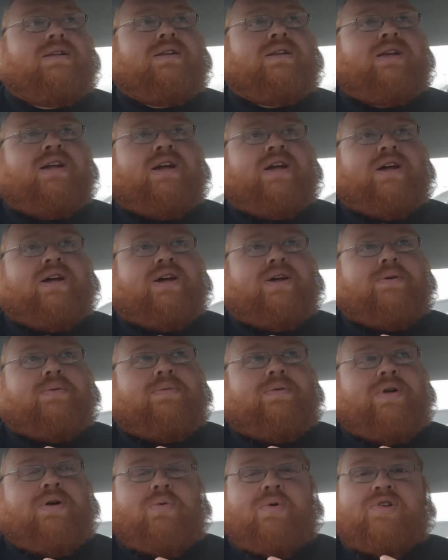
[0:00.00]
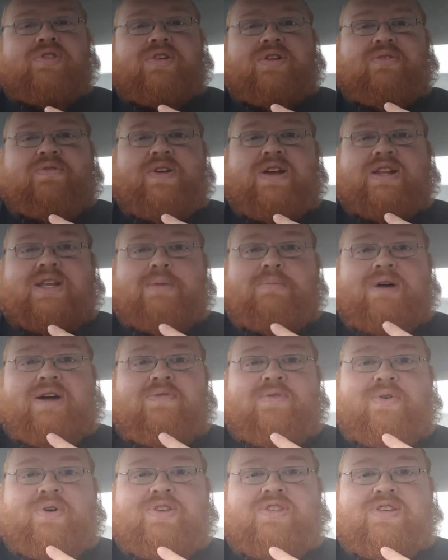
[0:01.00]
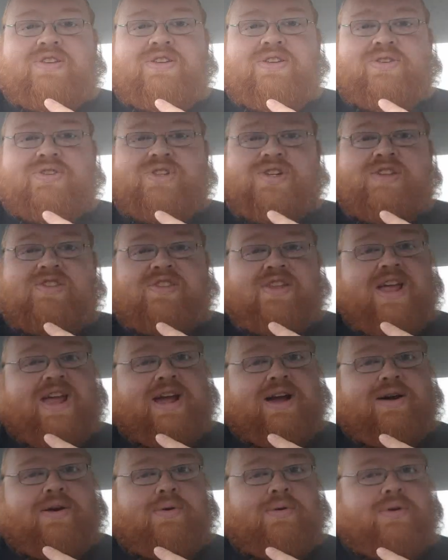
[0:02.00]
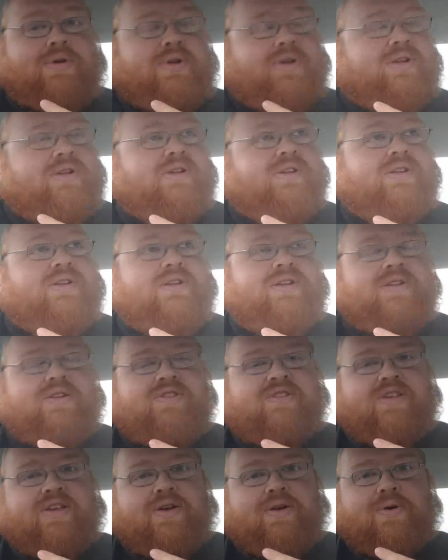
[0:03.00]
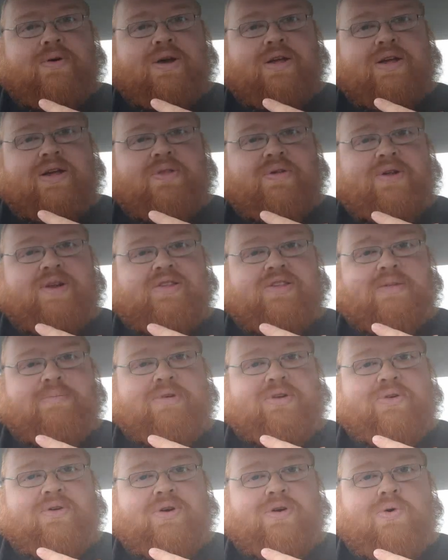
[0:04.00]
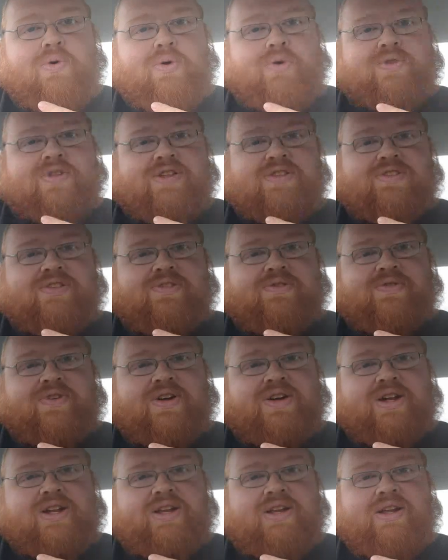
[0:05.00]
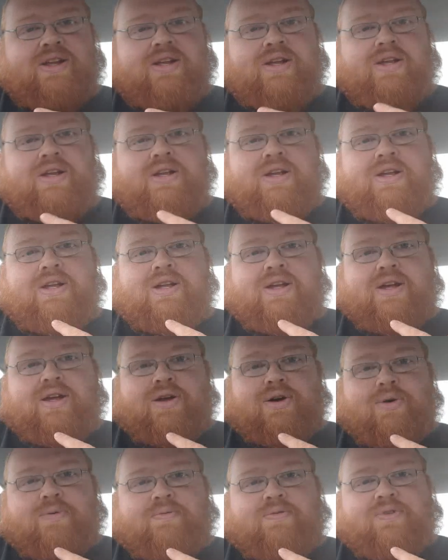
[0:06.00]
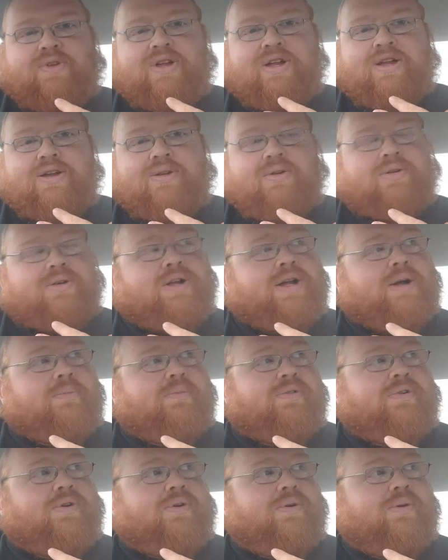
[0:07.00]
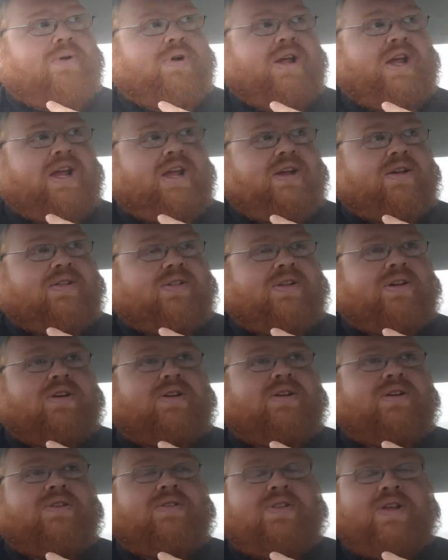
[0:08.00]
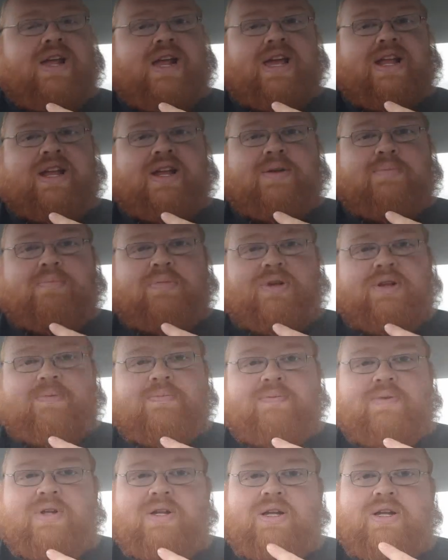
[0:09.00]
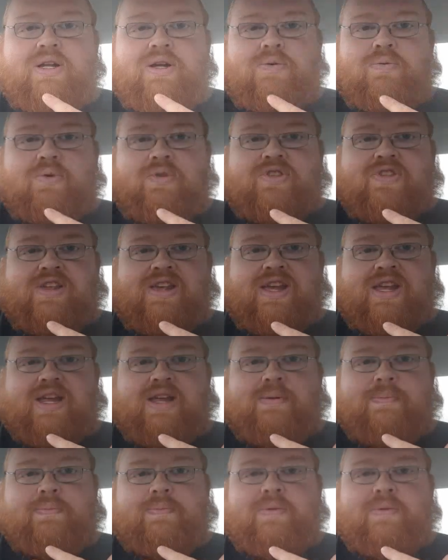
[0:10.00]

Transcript: It wasn't affecting my voice until just now, so I thought I was going to be able to record this just fine. Hopefully it'll come through okay on the edit, but we'll see.